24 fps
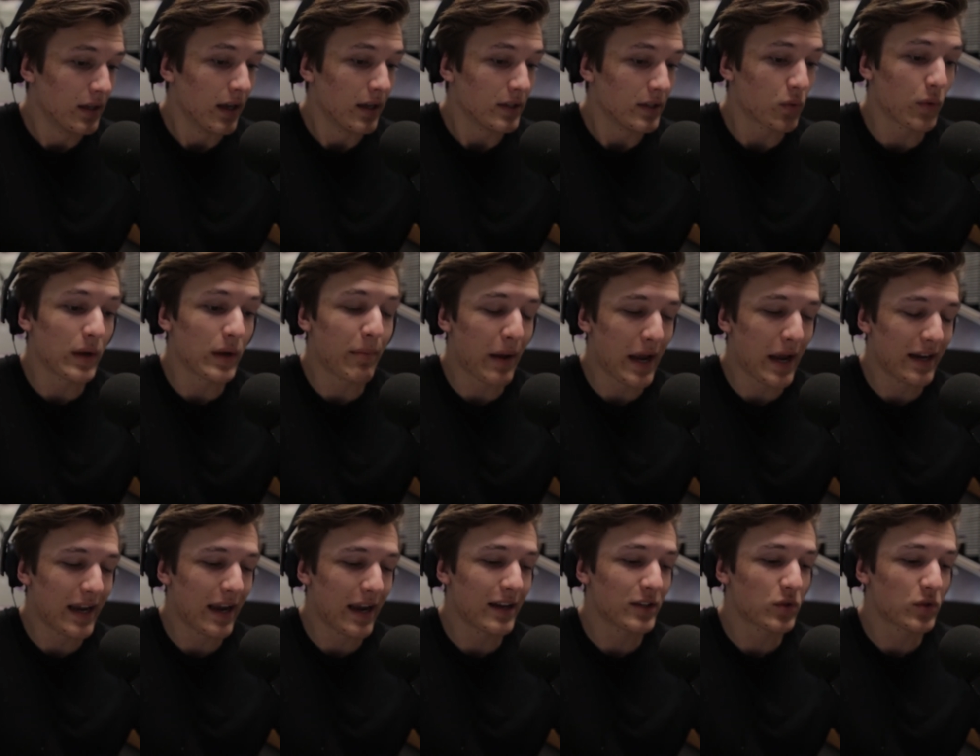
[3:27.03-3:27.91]
Swing
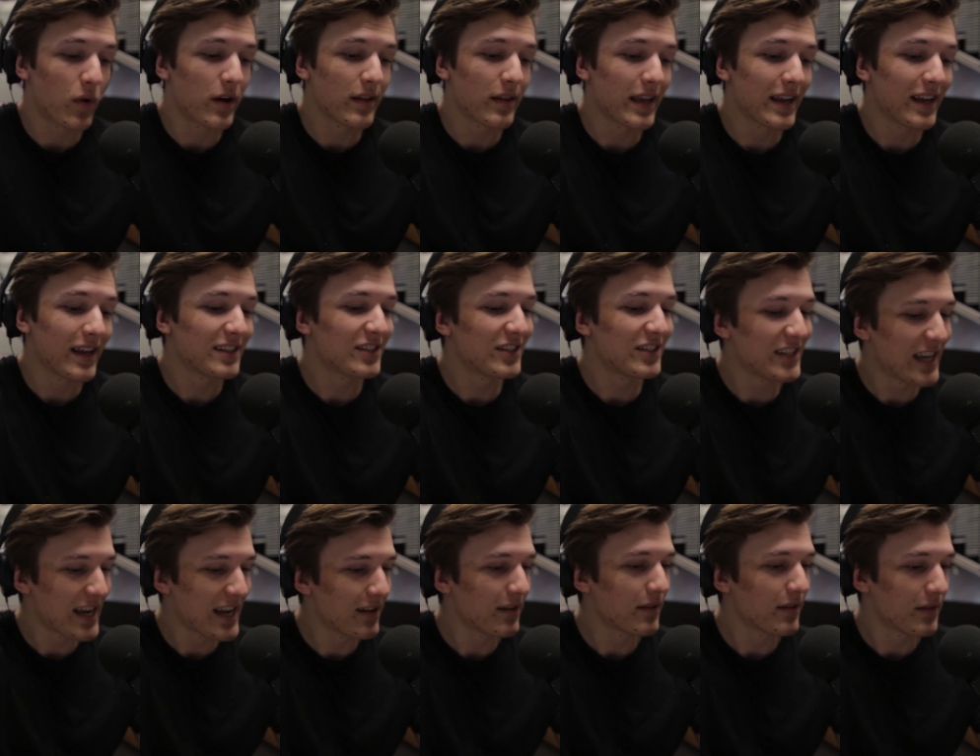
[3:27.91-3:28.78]
paint cans while they
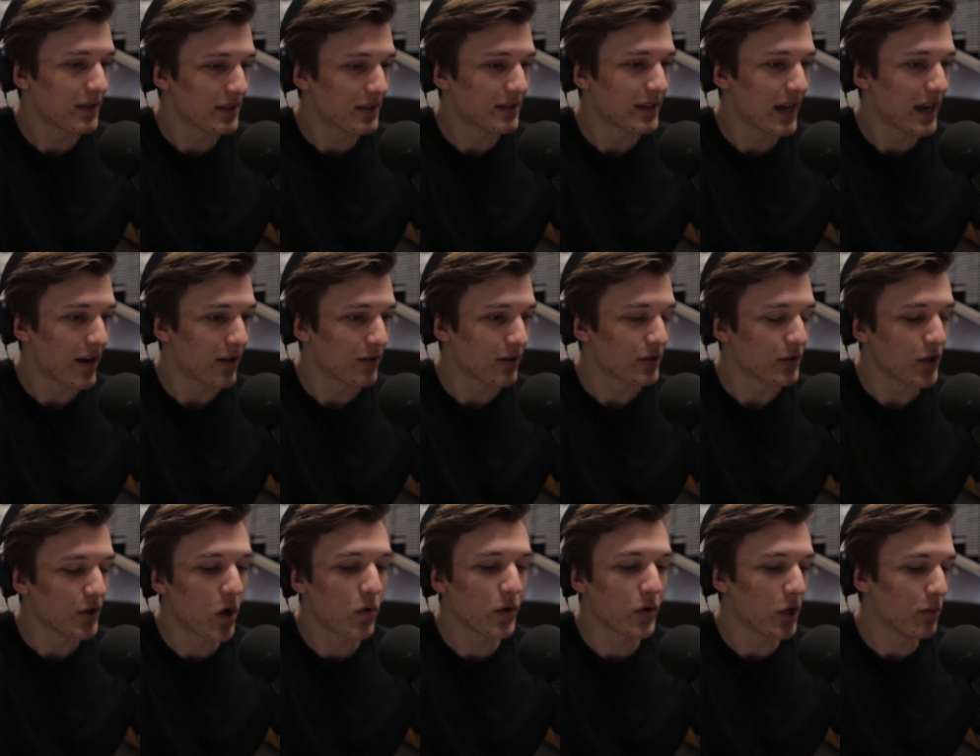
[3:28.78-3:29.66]
ascend the stairs.
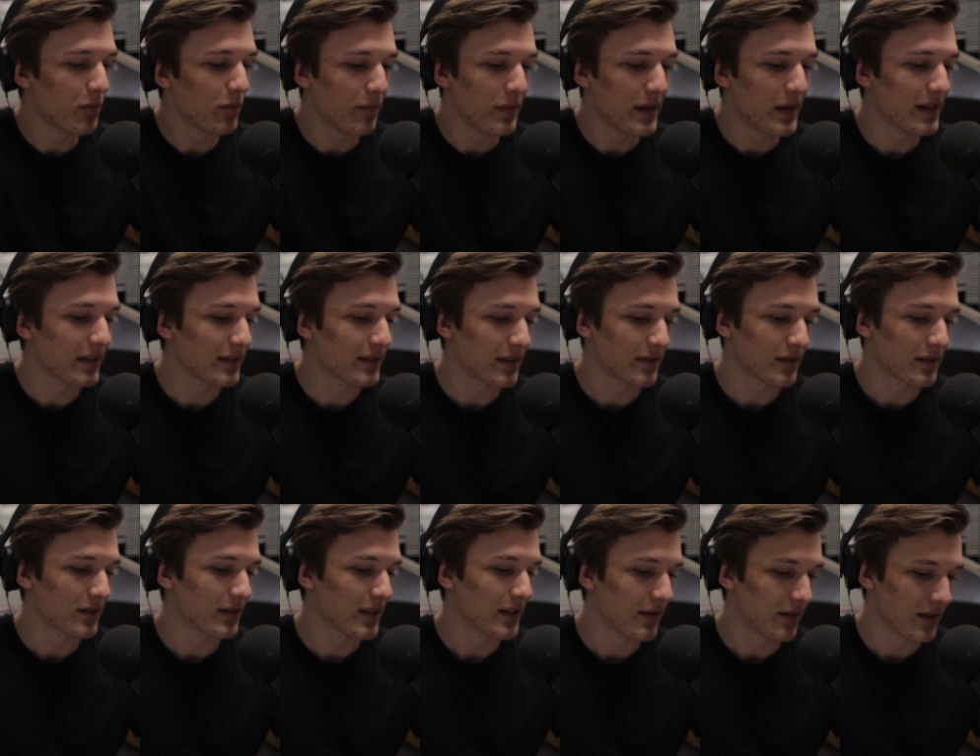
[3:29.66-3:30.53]
No human being
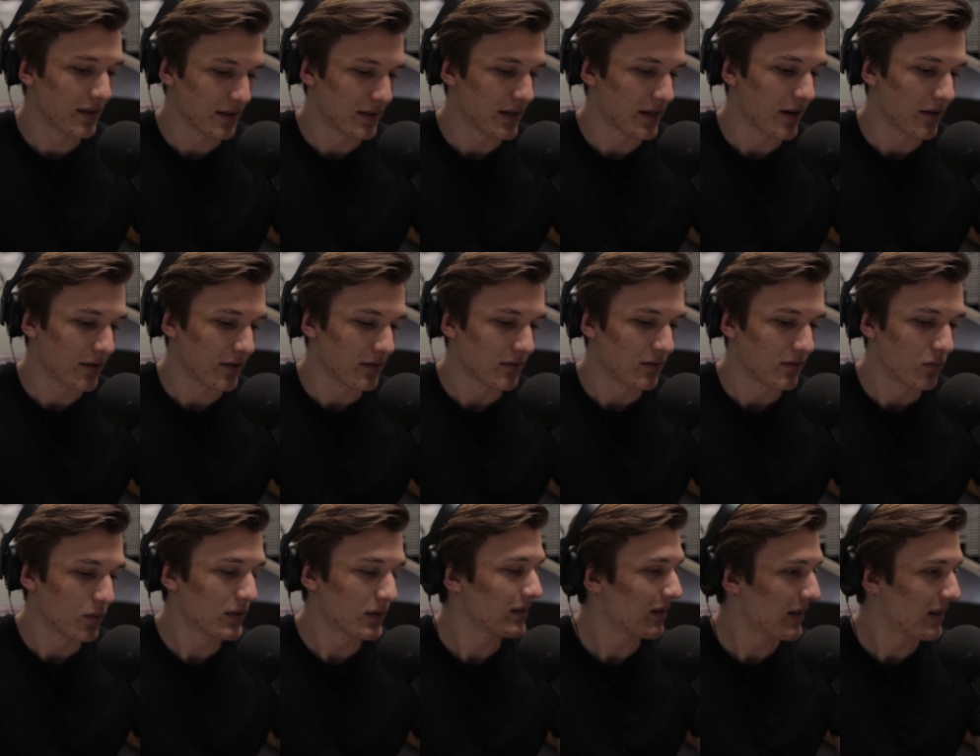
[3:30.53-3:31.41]
says ascend the stairs.
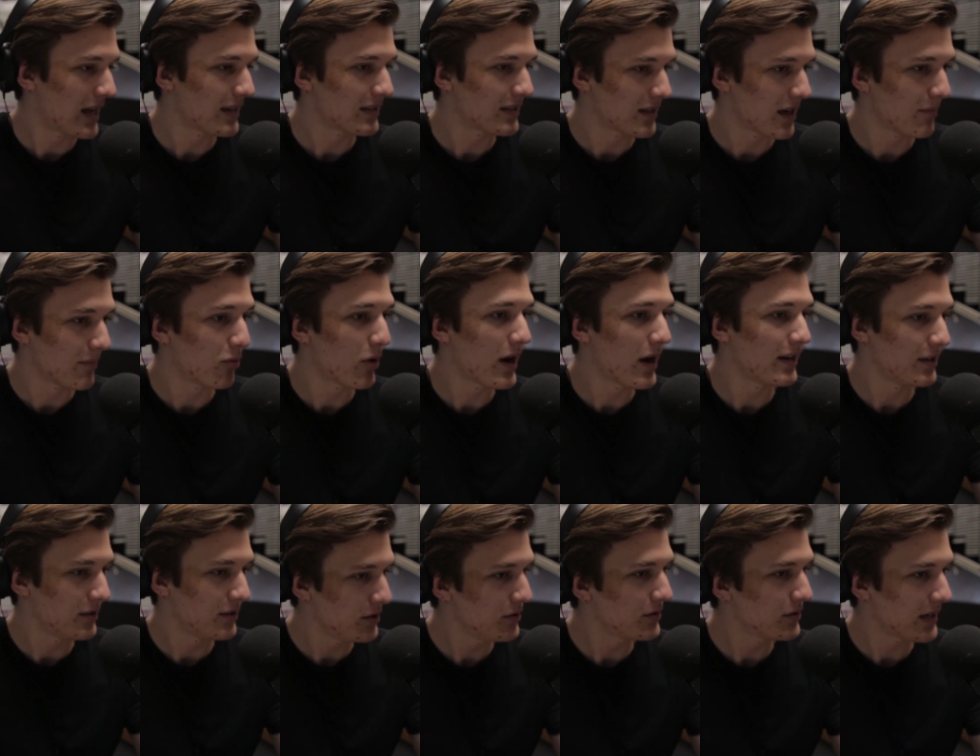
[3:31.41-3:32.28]
When's the last time?
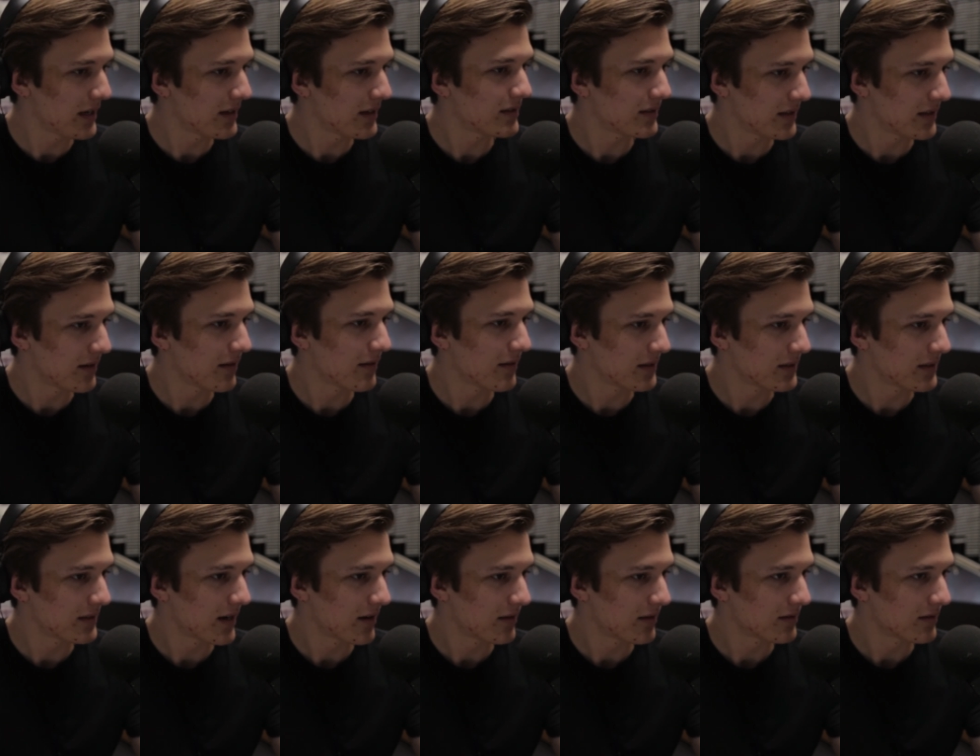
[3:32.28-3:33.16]
Brandon, do you say ascend the
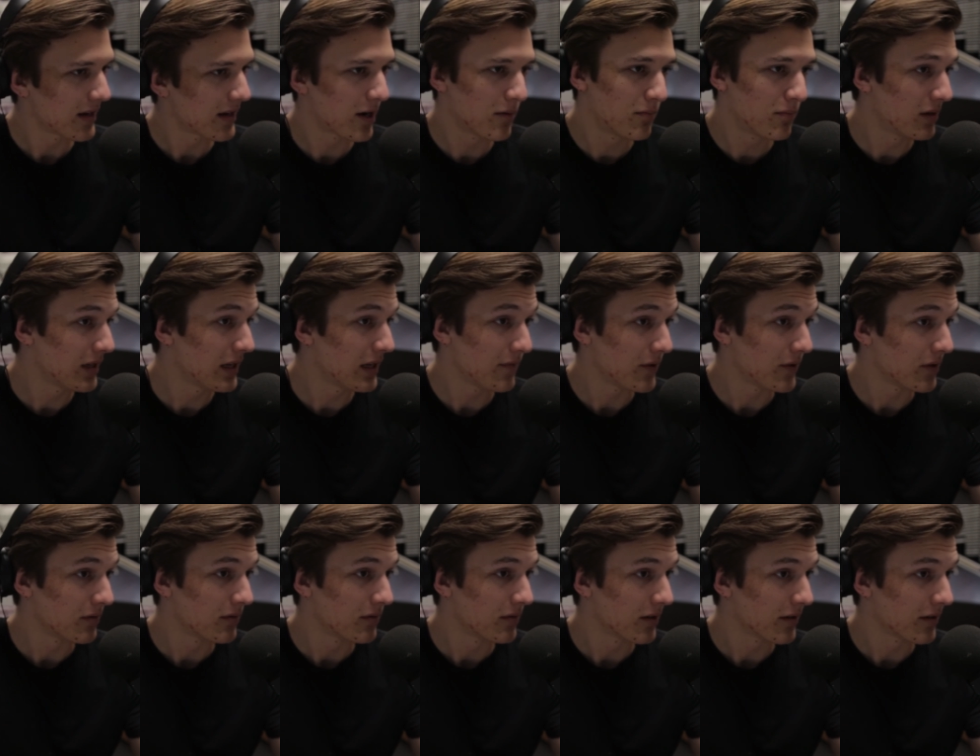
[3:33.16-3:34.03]
stairs? I don't believe
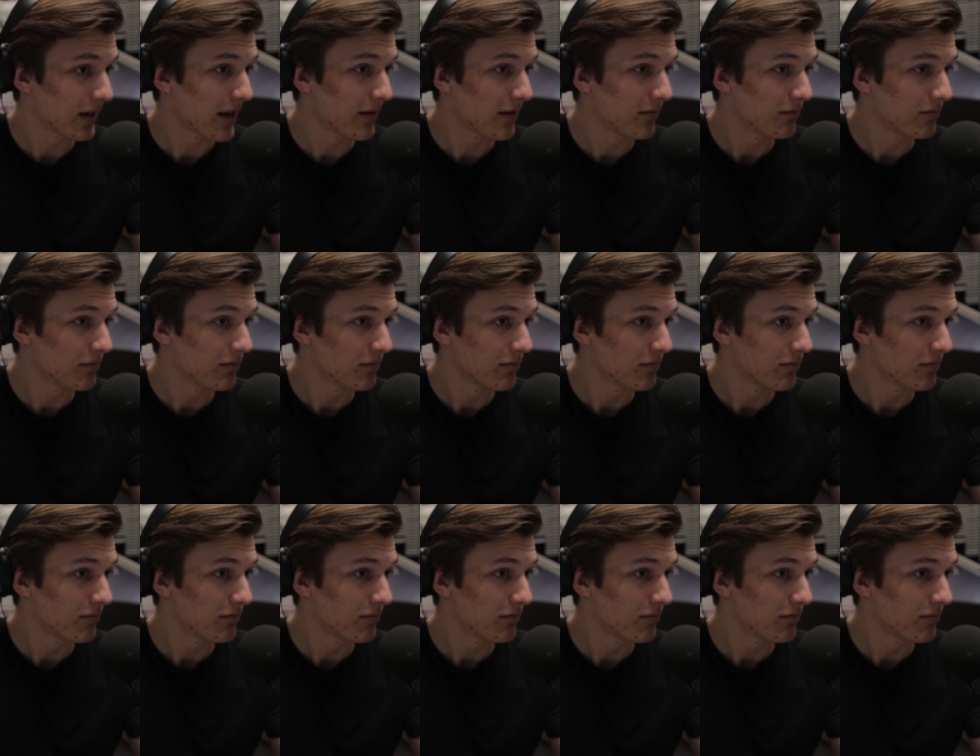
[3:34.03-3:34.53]
you, okay?